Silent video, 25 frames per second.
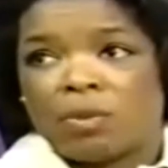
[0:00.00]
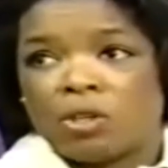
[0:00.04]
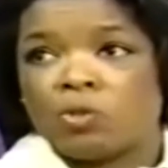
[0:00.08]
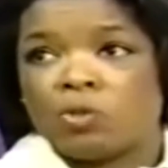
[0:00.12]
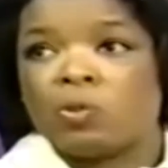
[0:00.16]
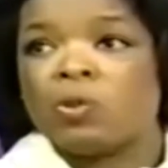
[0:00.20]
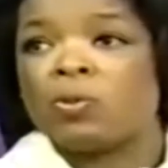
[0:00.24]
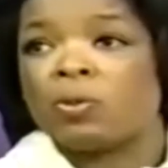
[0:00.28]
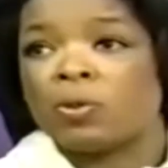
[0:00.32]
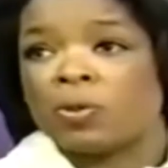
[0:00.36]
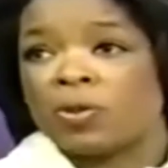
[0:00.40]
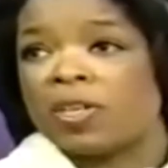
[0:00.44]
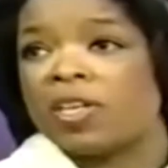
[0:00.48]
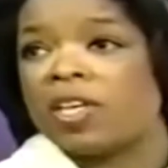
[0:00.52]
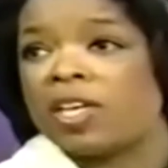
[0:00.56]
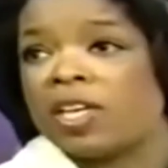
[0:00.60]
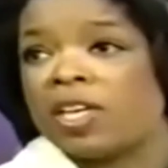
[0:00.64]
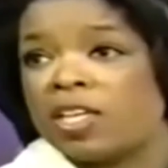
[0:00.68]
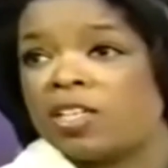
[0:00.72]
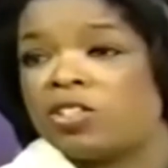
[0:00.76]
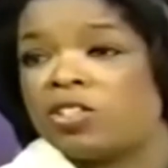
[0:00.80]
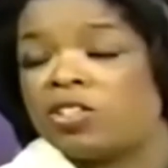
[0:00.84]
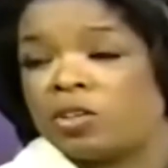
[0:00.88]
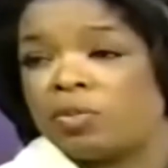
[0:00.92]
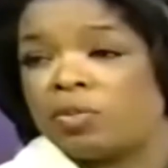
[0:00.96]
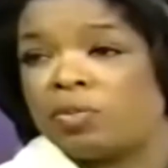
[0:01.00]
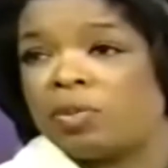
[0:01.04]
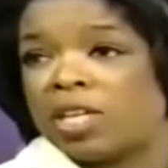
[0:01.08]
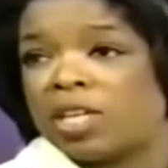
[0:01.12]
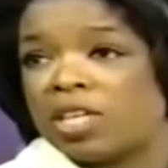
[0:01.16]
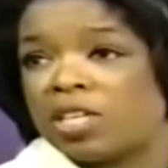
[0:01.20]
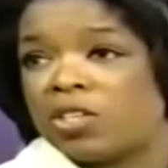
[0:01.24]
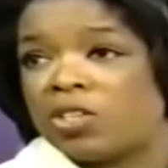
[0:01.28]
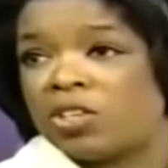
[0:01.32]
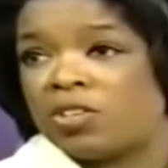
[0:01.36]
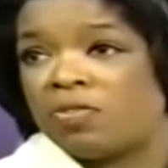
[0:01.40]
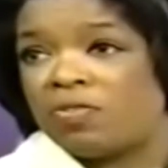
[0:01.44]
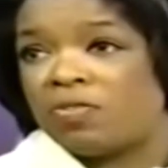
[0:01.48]
Most people think it is their
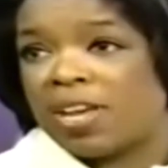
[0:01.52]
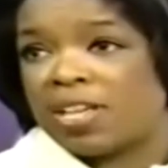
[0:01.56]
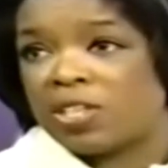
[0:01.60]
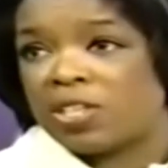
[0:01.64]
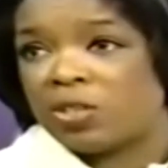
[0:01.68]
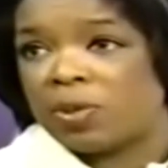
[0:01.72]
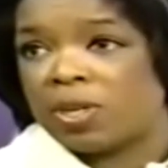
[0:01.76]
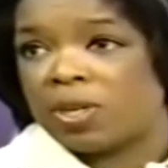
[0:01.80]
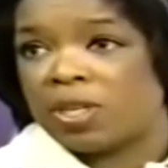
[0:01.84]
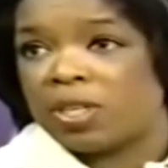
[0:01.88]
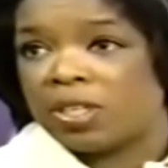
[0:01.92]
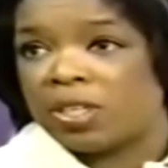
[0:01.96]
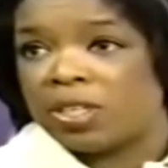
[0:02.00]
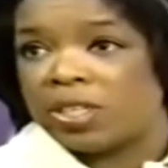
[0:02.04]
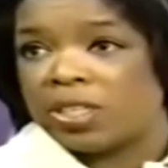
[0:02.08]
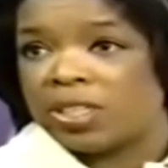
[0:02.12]
biggest investment.